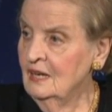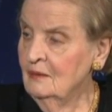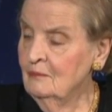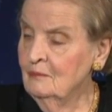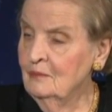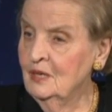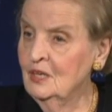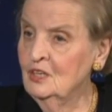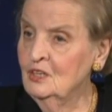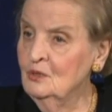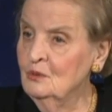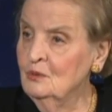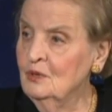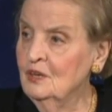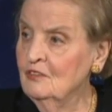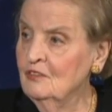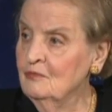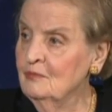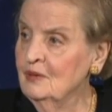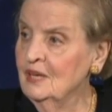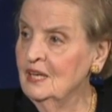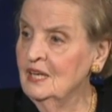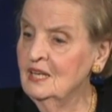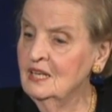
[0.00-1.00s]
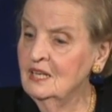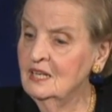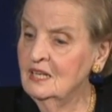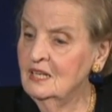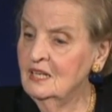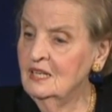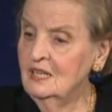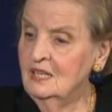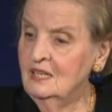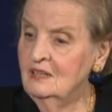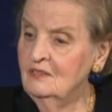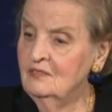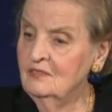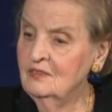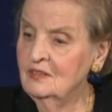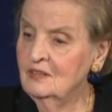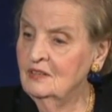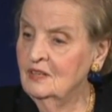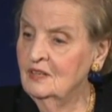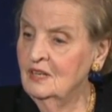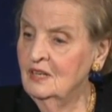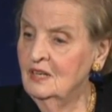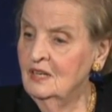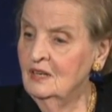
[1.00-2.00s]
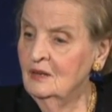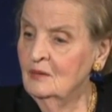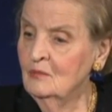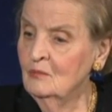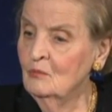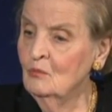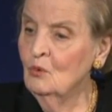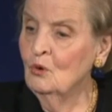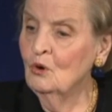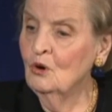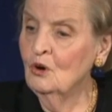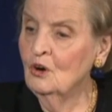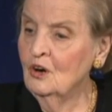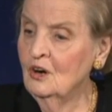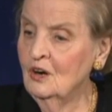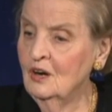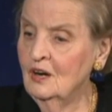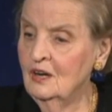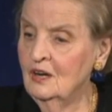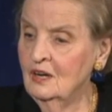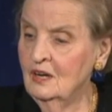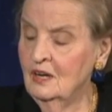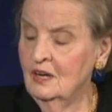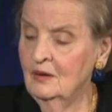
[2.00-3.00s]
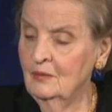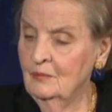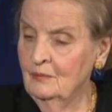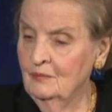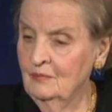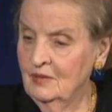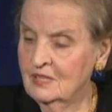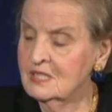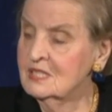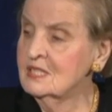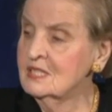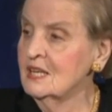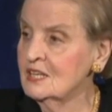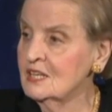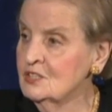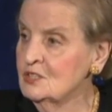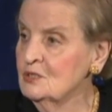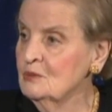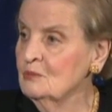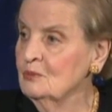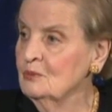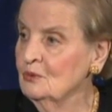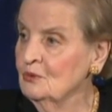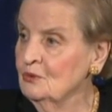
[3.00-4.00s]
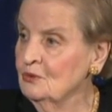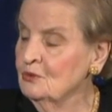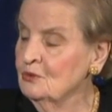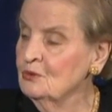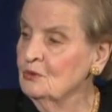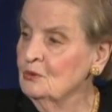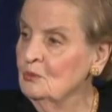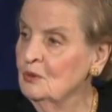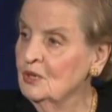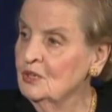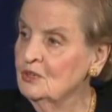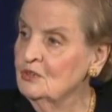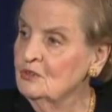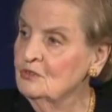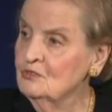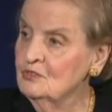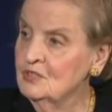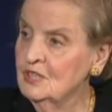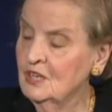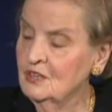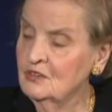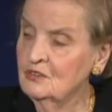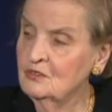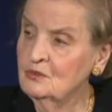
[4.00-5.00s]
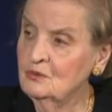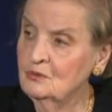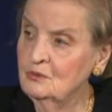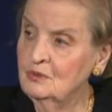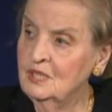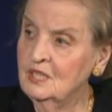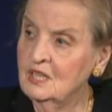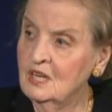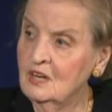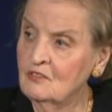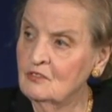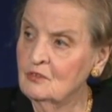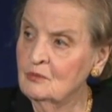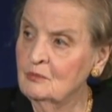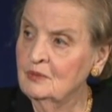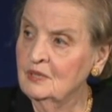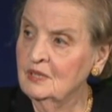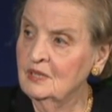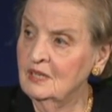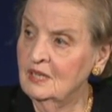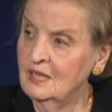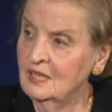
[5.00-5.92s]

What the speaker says: but you have made it even more accessible through what you've done through e-government,